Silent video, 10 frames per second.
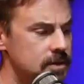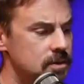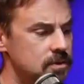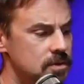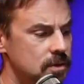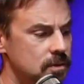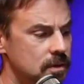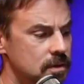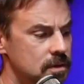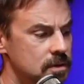so
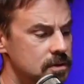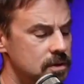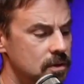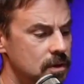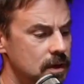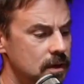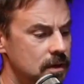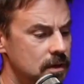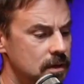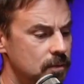
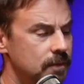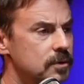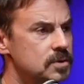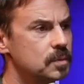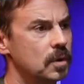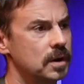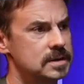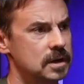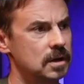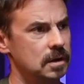the reverse
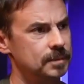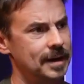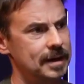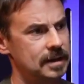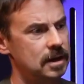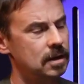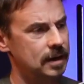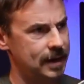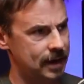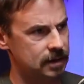mortgage, they call it
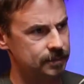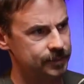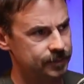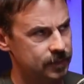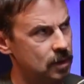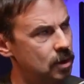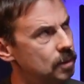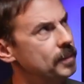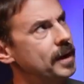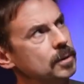a HECM,
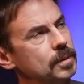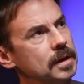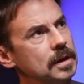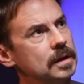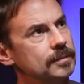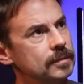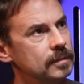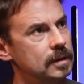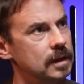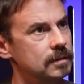home equity
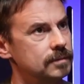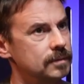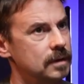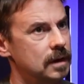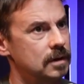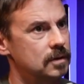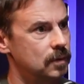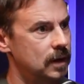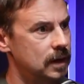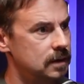line of
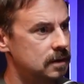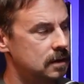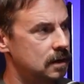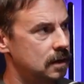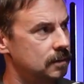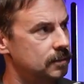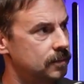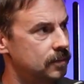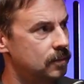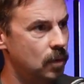credit
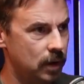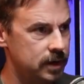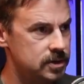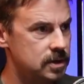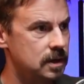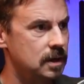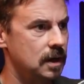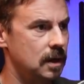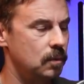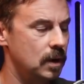mortgage.
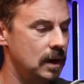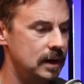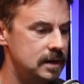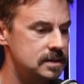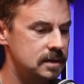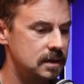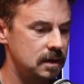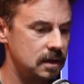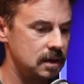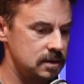And what it is,
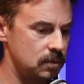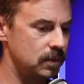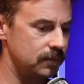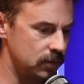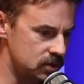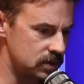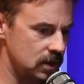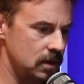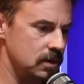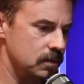it's a reverse,
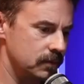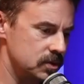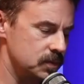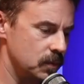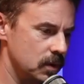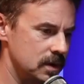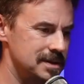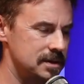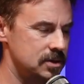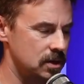they call it a reverse mortgage,
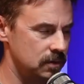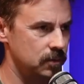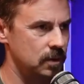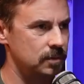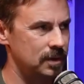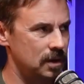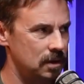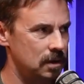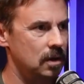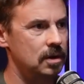it's a term for it, but they
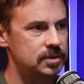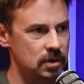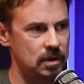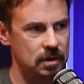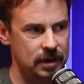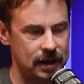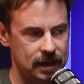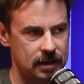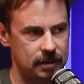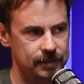also call it a
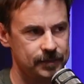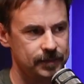HECM.